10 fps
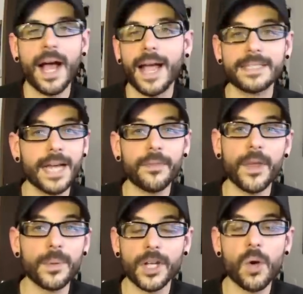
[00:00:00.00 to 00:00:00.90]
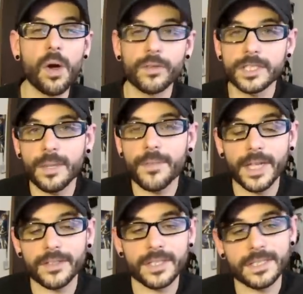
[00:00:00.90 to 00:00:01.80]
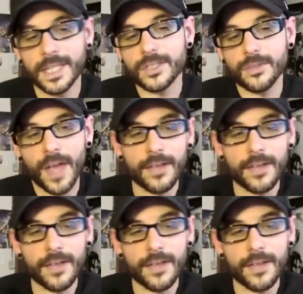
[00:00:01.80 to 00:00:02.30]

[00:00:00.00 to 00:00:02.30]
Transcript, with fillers: I doubt they would go over something as extensive